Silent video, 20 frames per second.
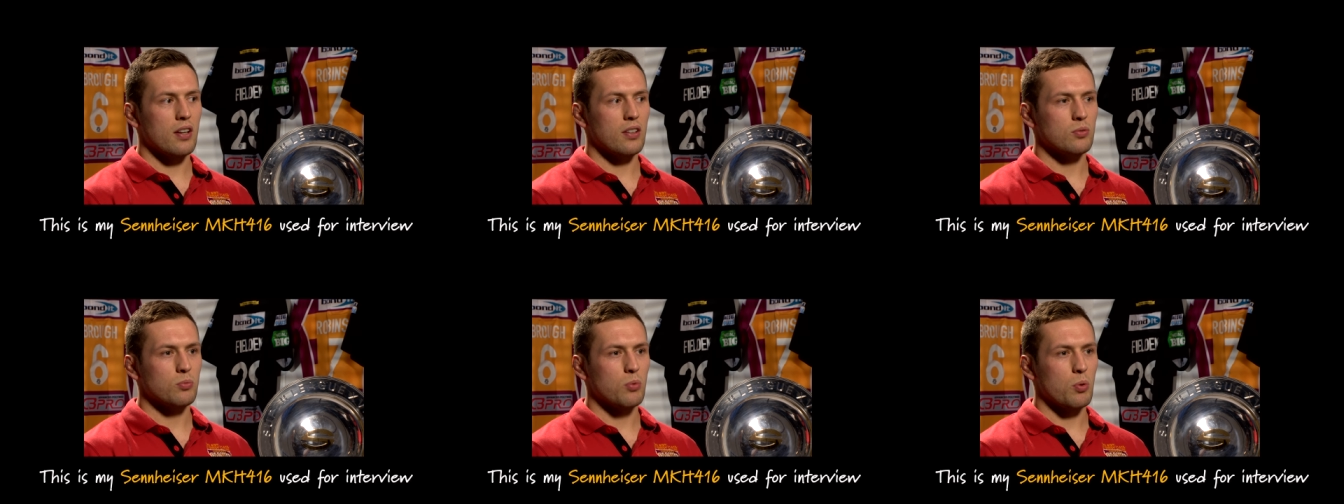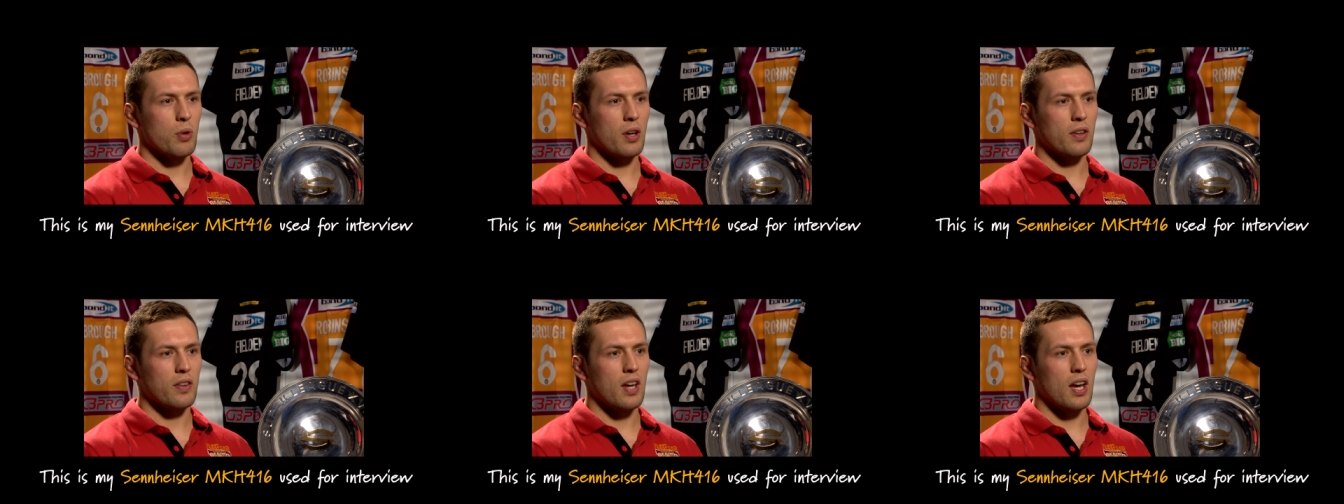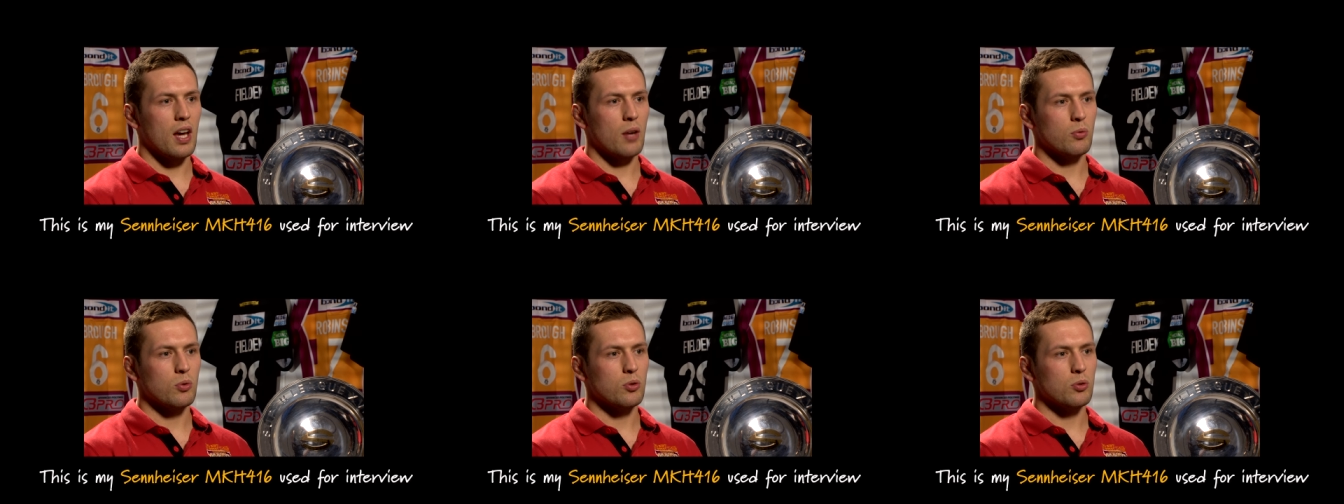And we went
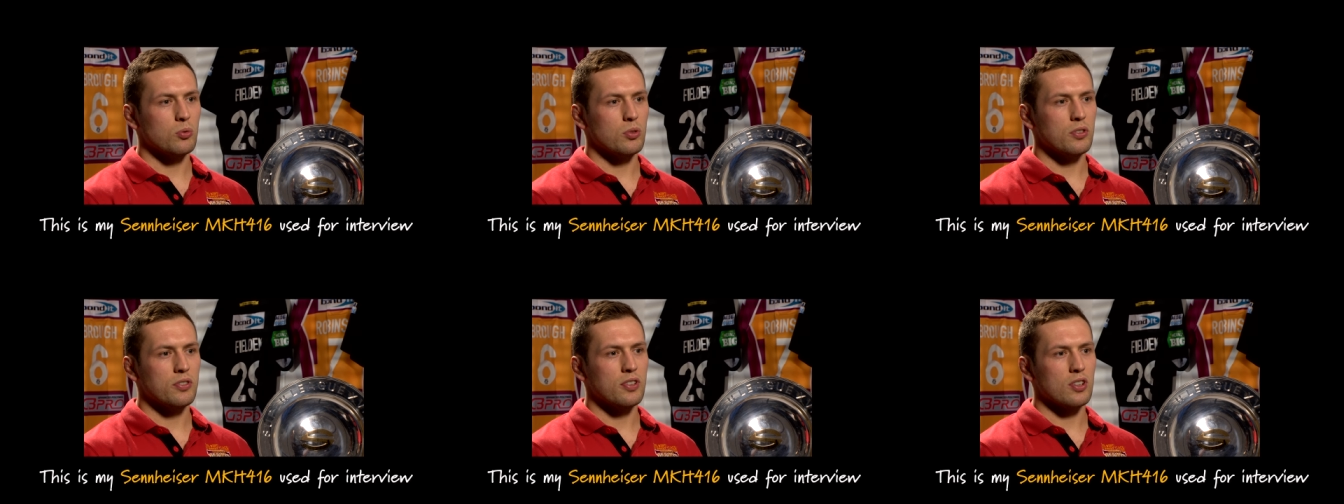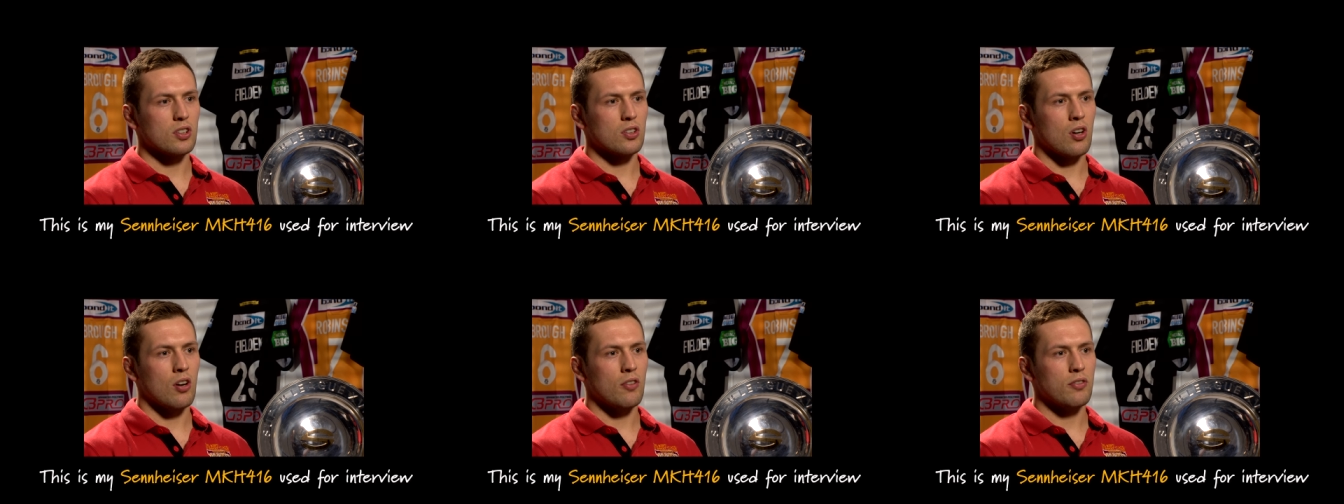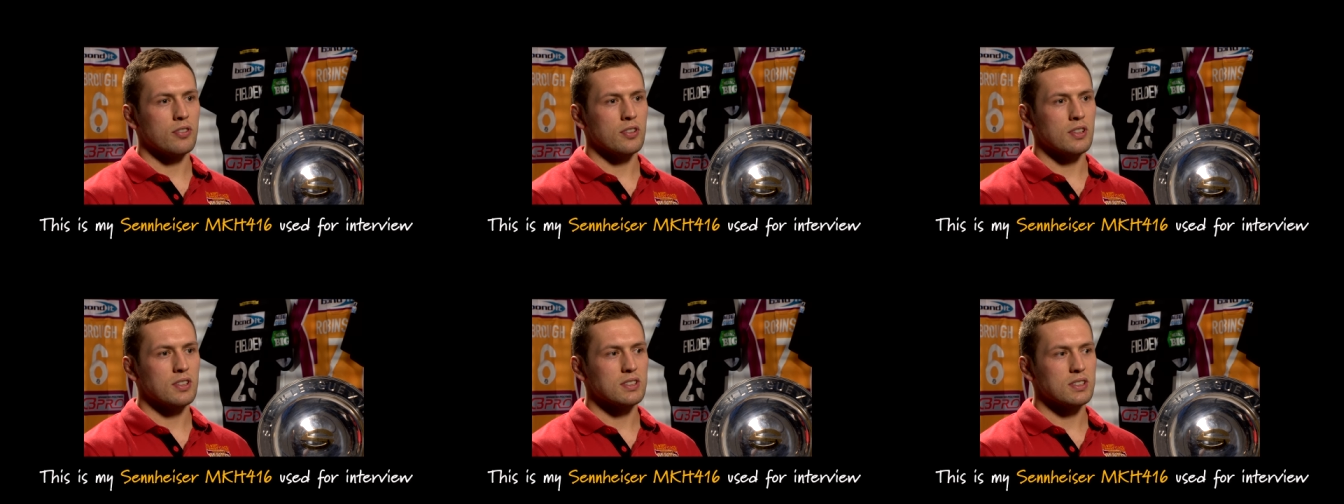there and we were, we were full of
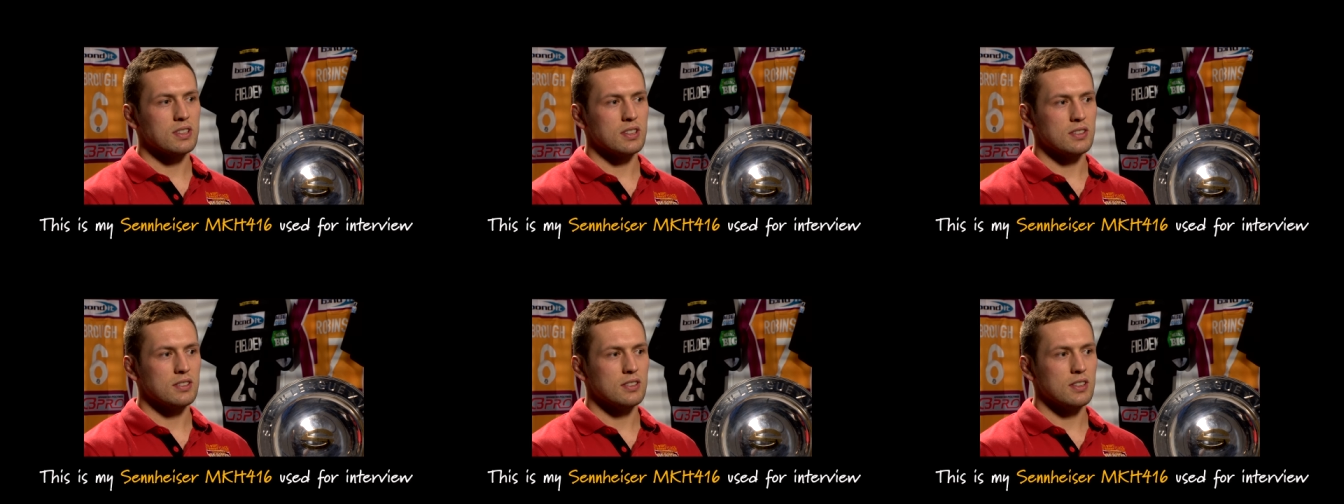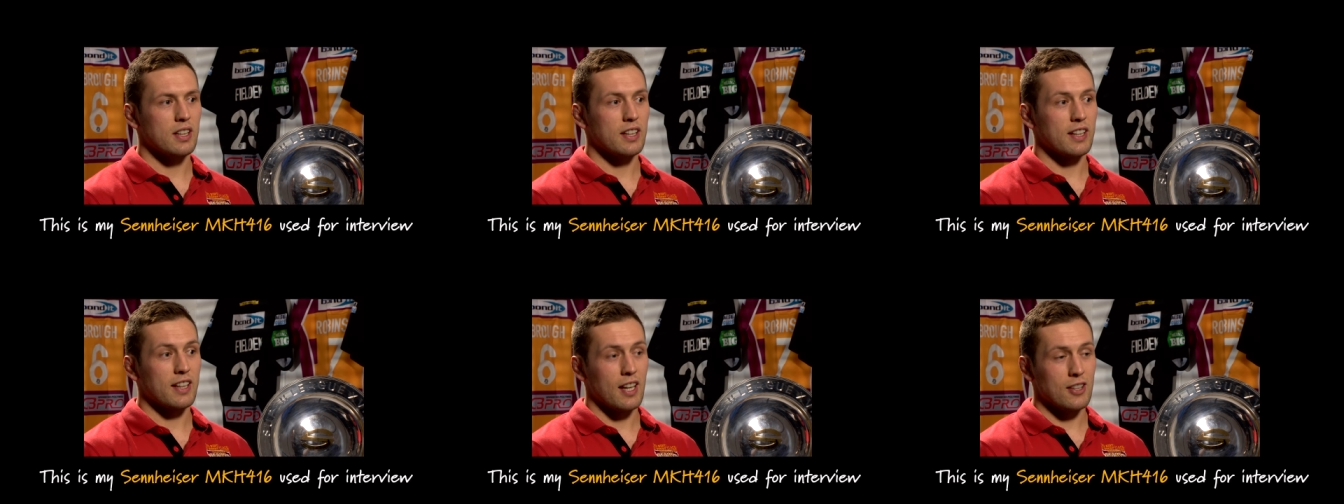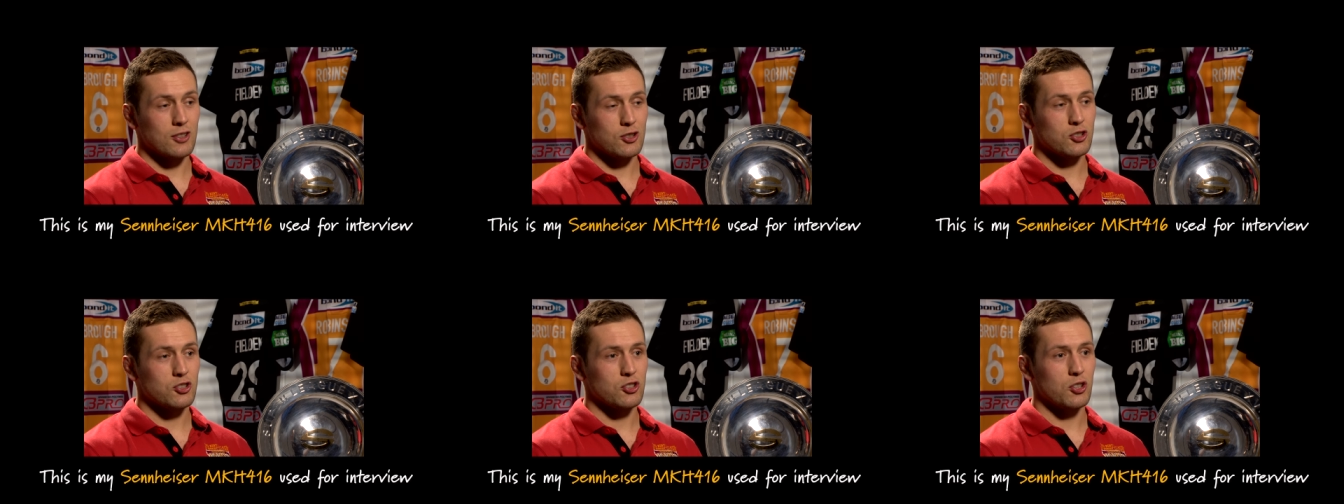confidence. And, and
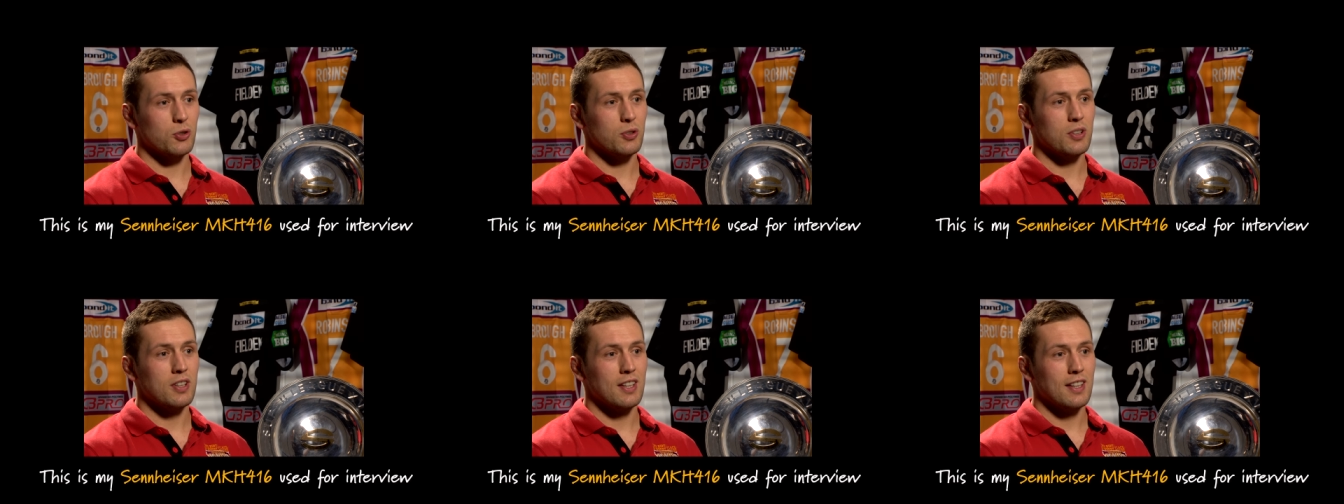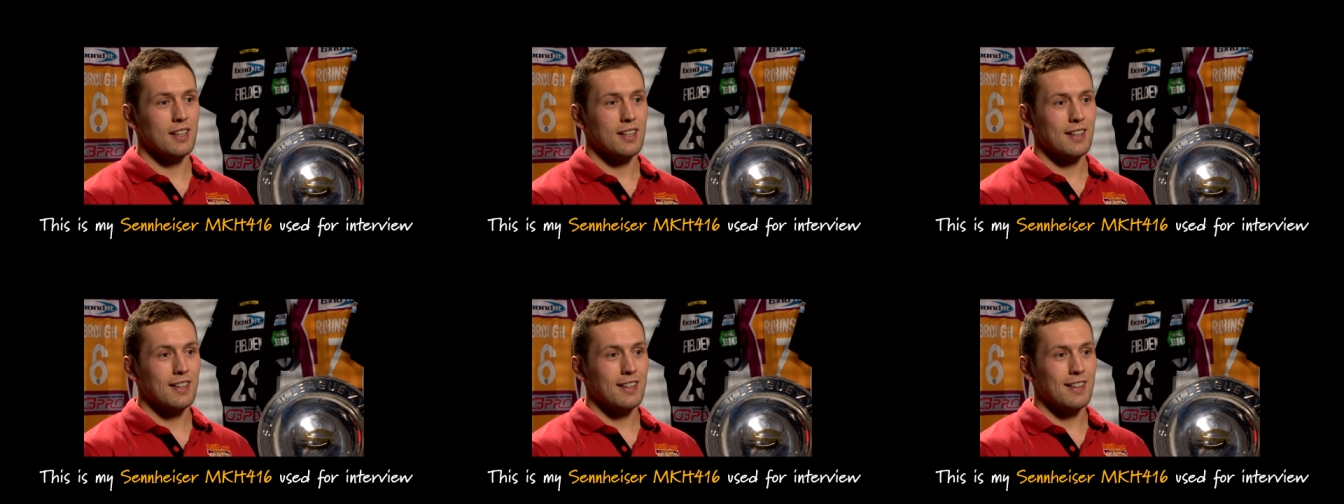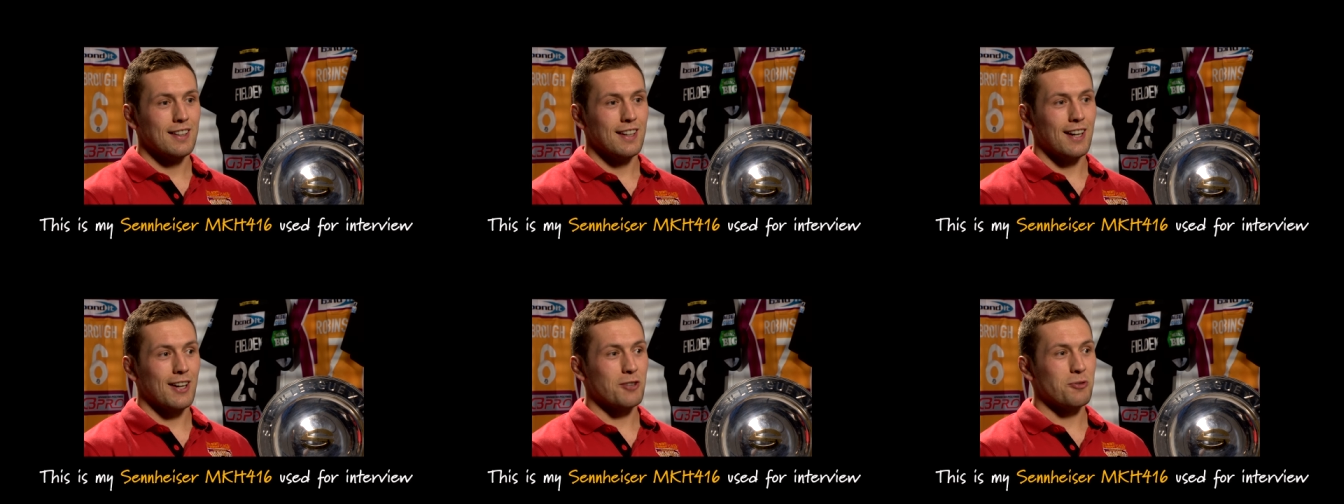against Stu,
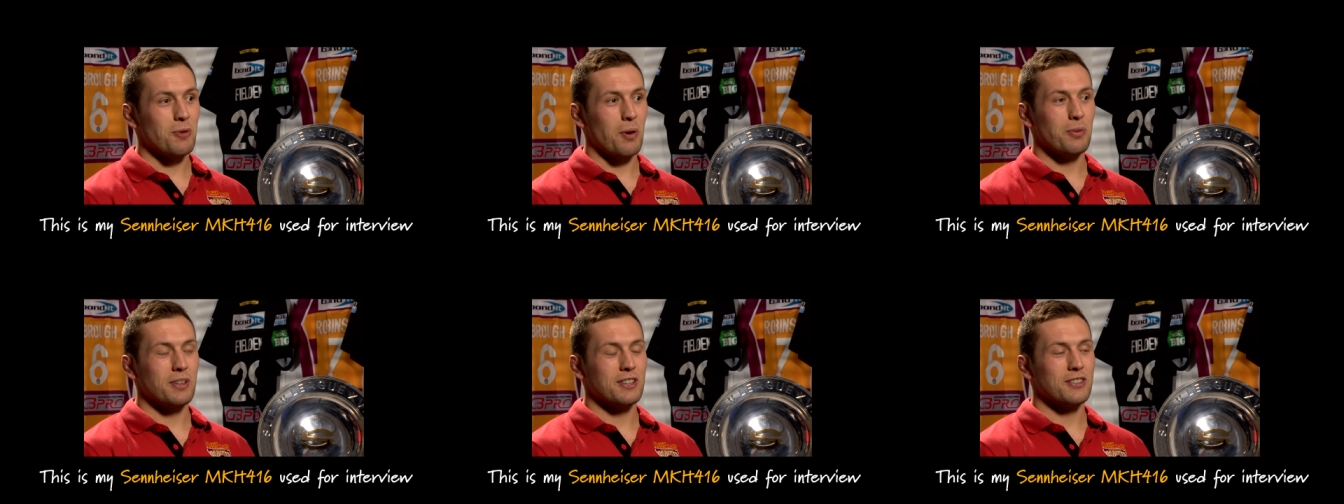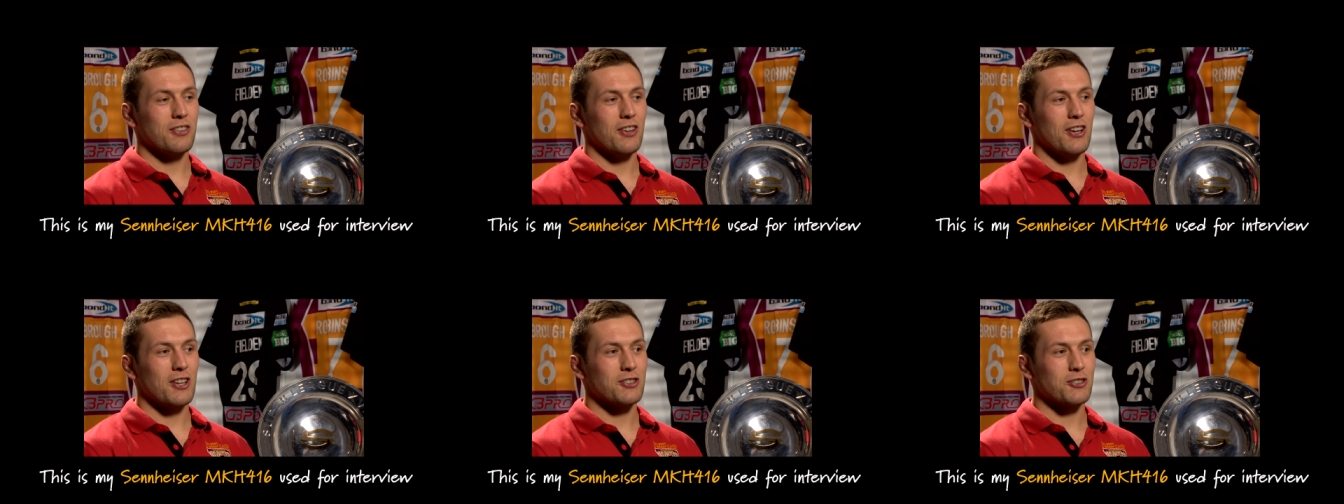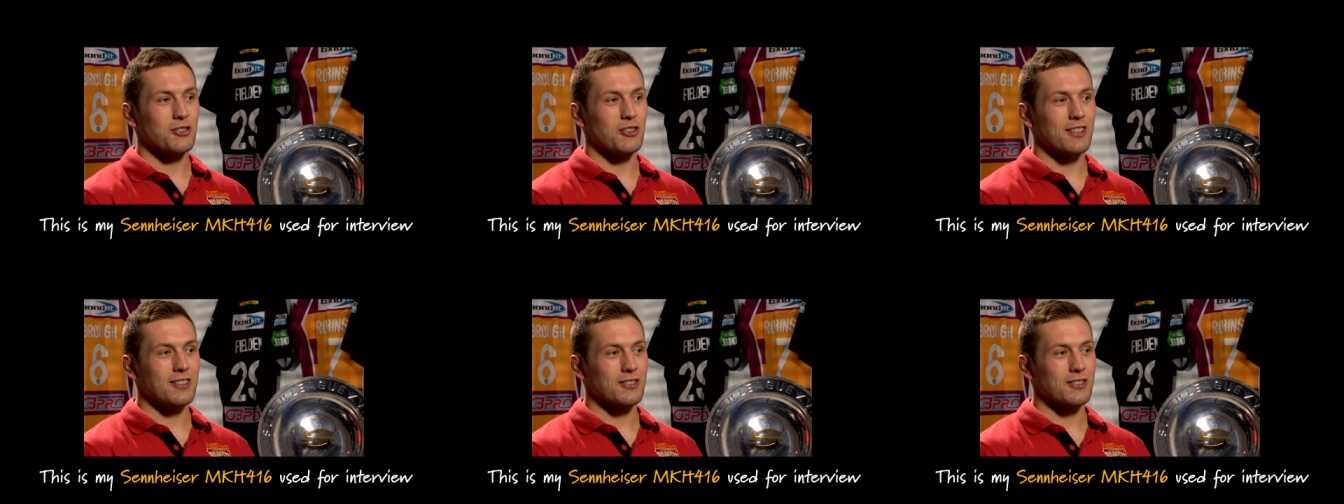I can remember his first run.